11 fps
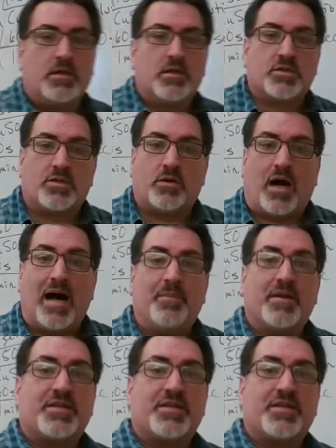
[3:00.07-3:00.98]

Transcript: So I'm going to